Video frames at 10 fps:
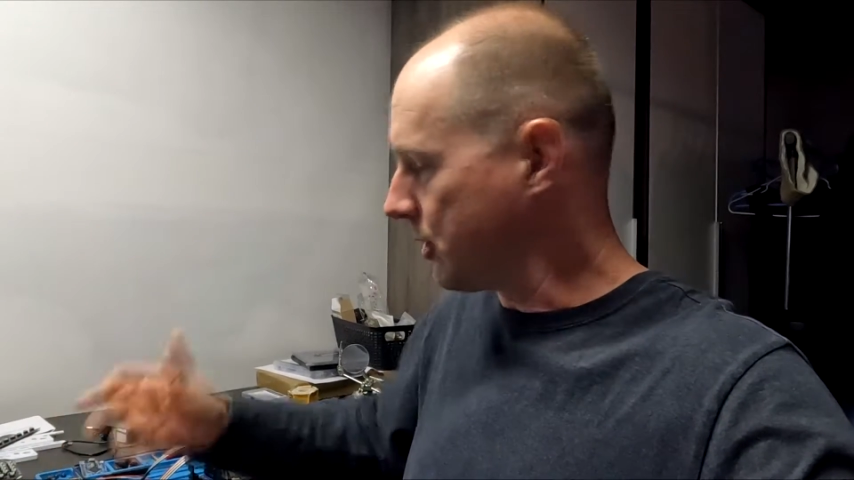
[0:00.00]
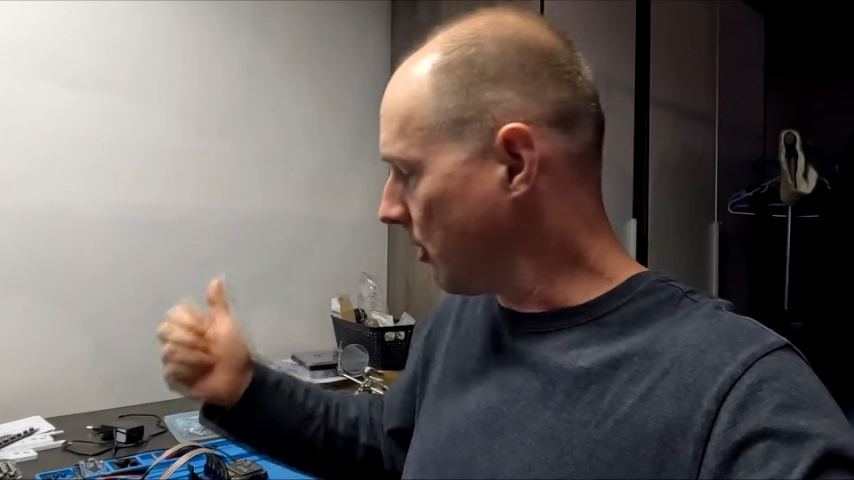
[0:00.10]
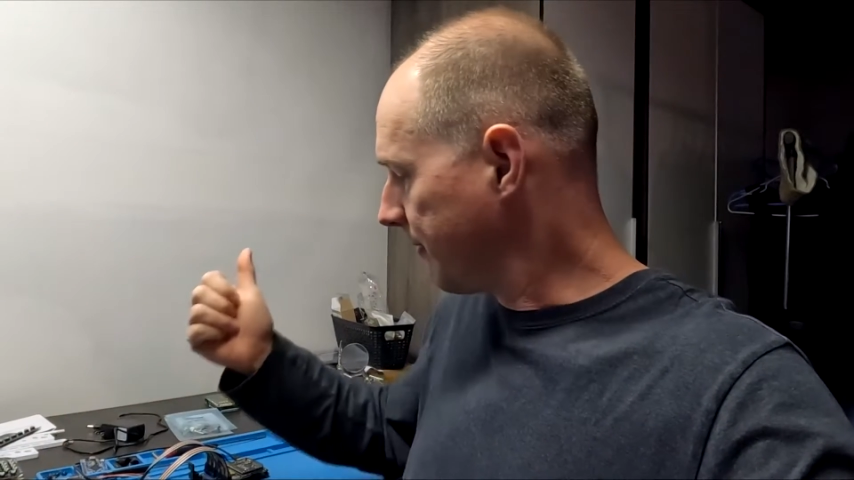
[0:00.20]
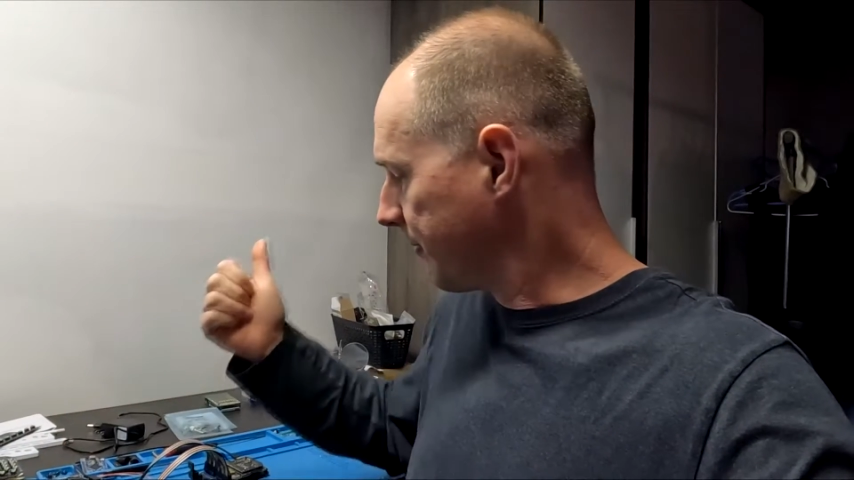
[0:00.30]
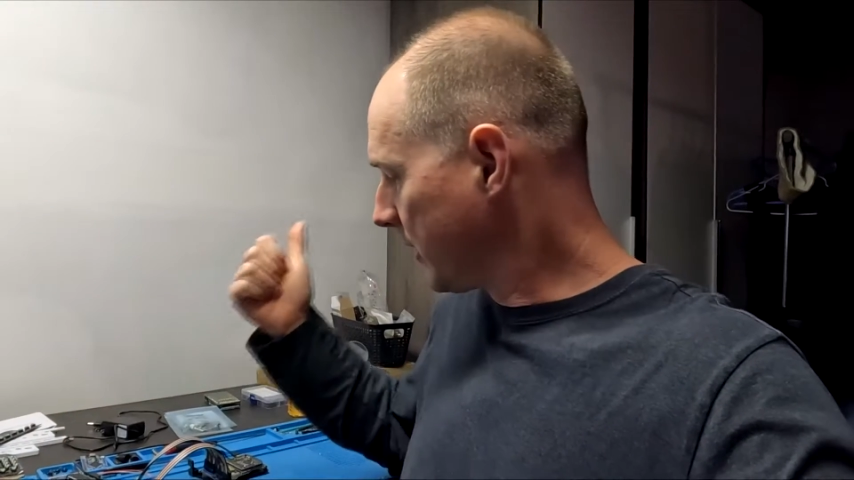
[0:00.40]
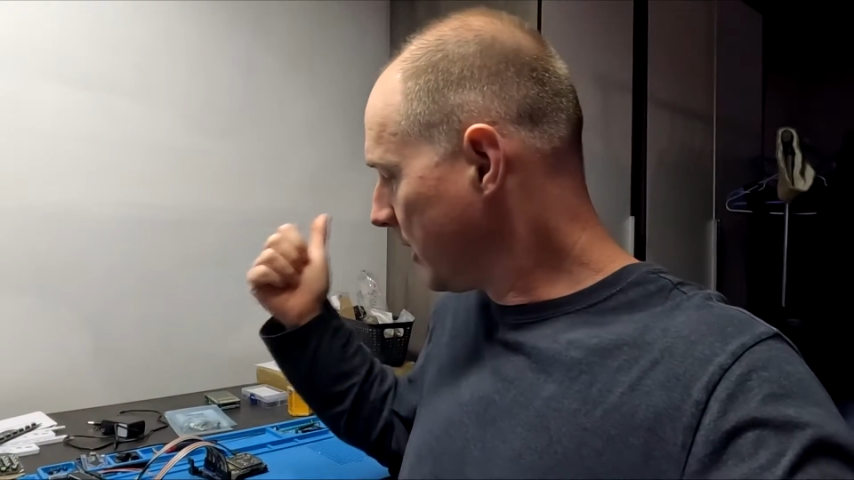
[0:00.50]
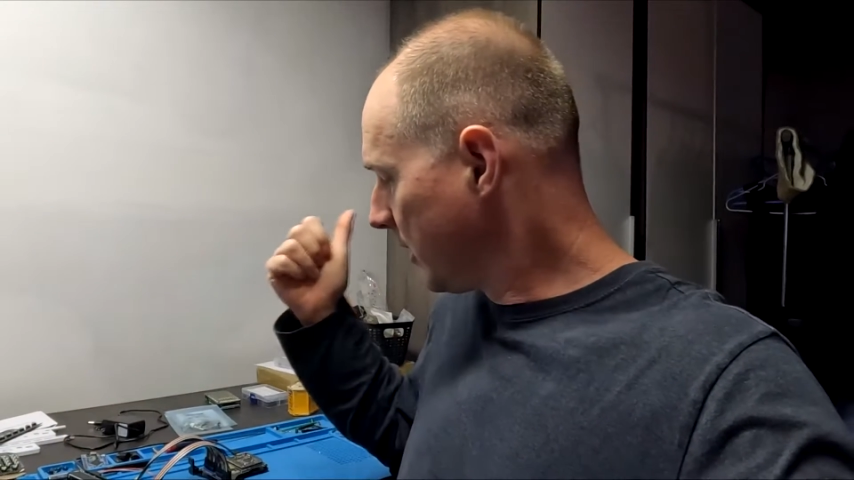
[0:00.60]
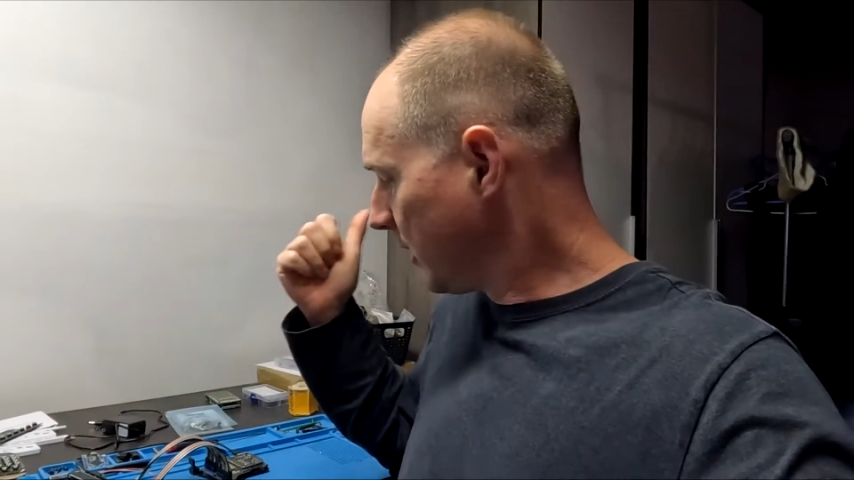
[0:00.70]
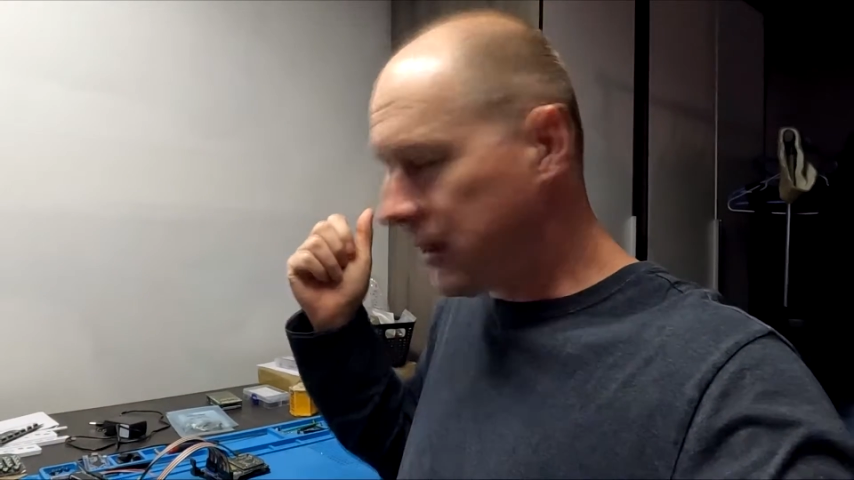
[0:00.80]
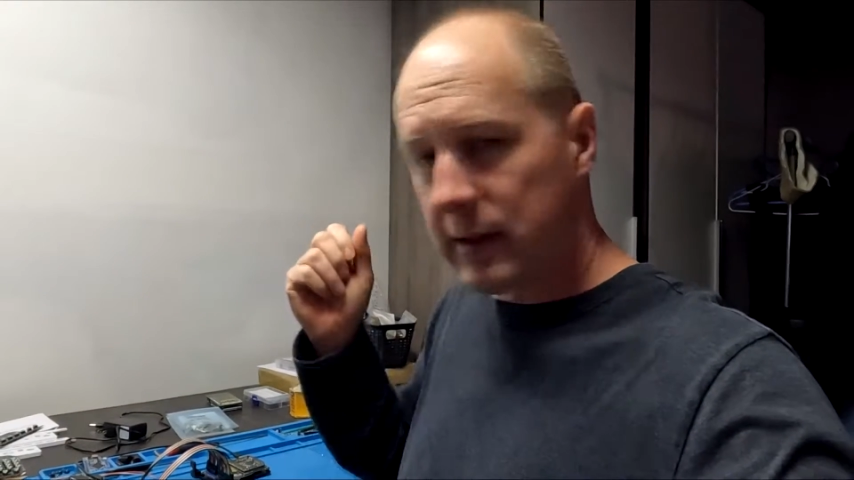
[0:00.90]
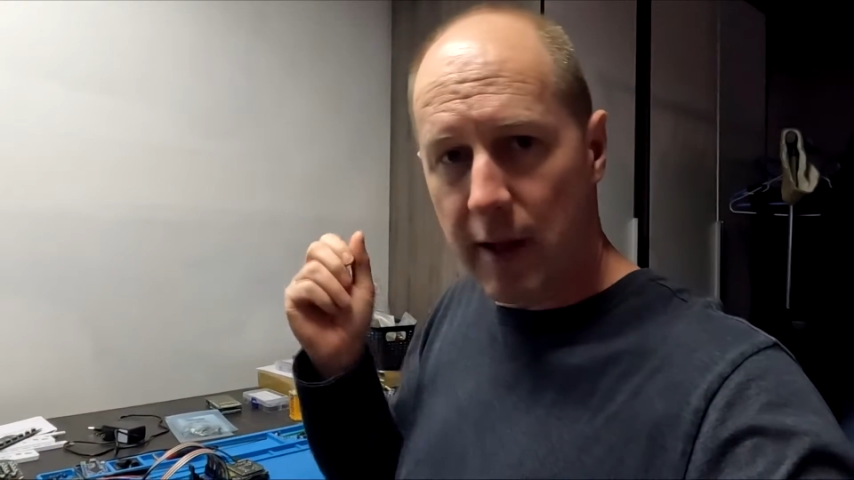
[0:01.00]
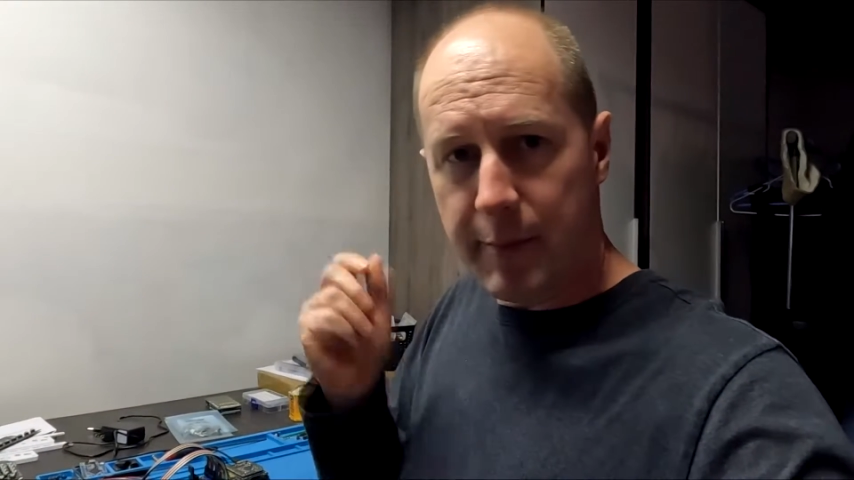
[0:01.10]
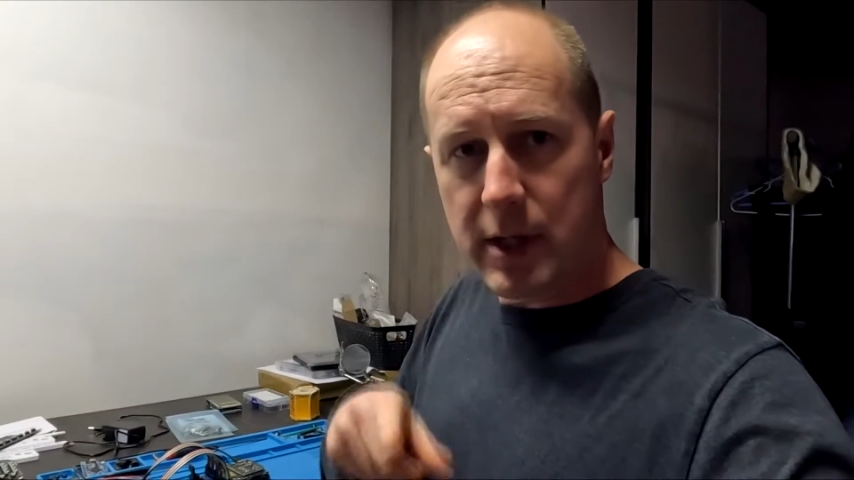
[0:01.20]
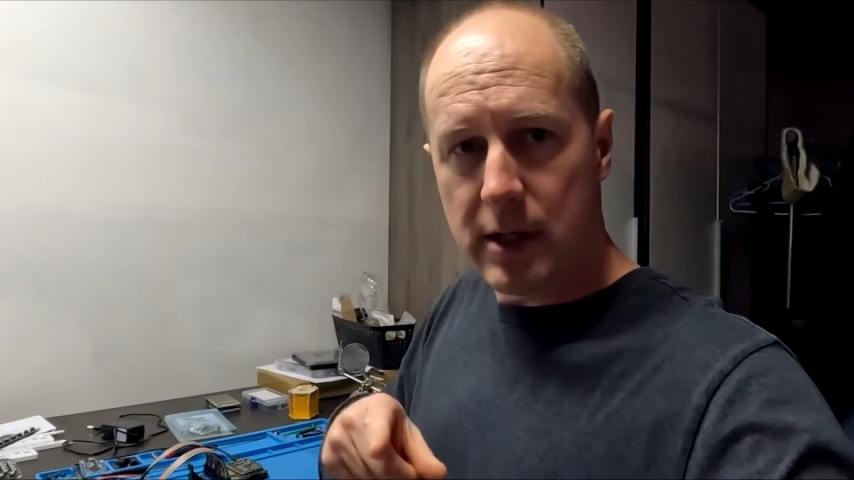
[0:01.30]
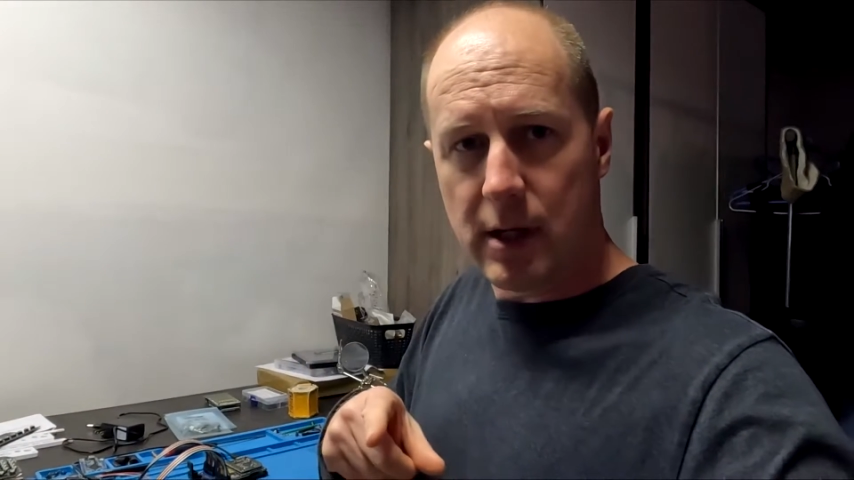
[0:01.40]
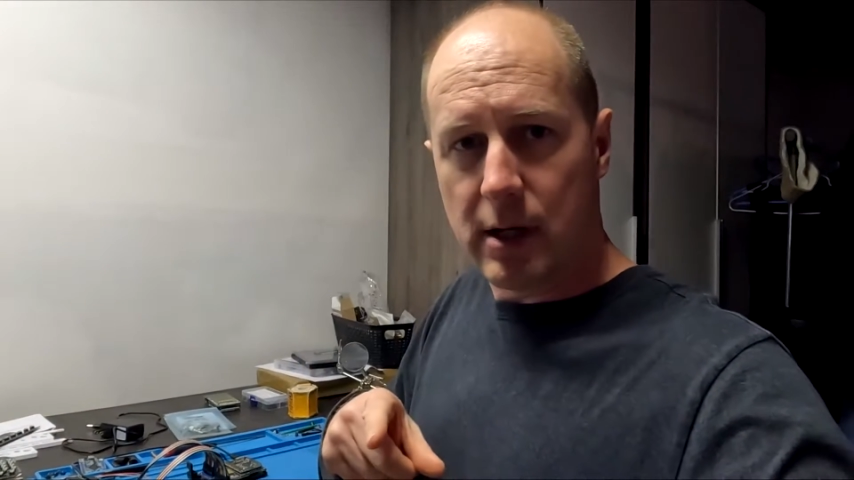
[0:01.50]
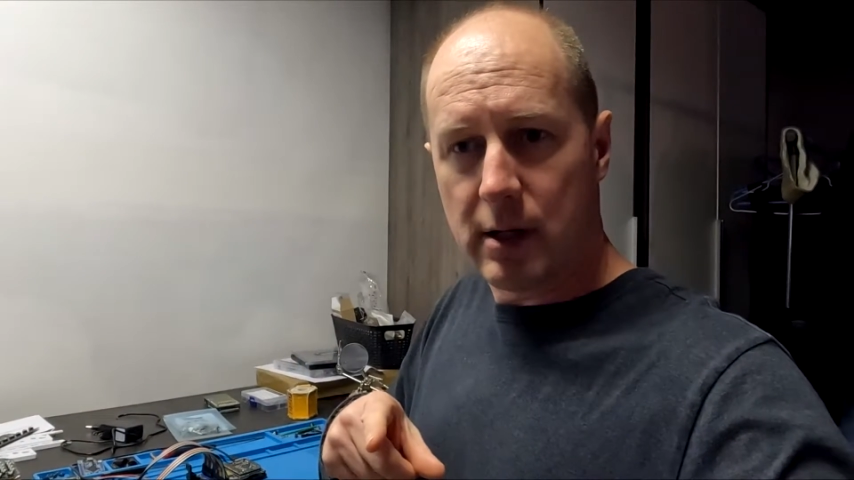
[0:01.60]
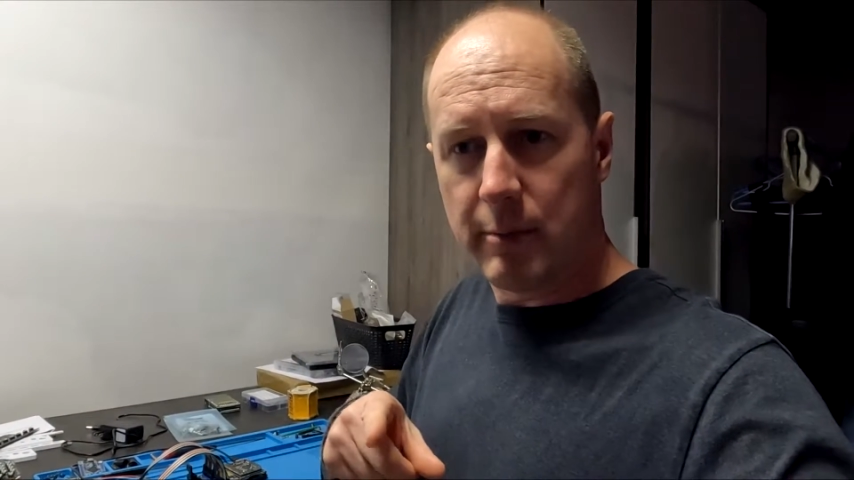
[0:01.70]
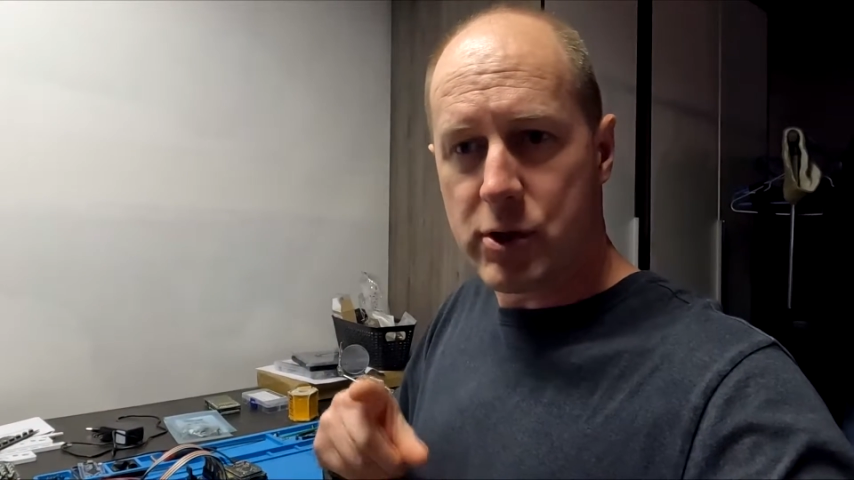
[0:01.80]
So let me uh,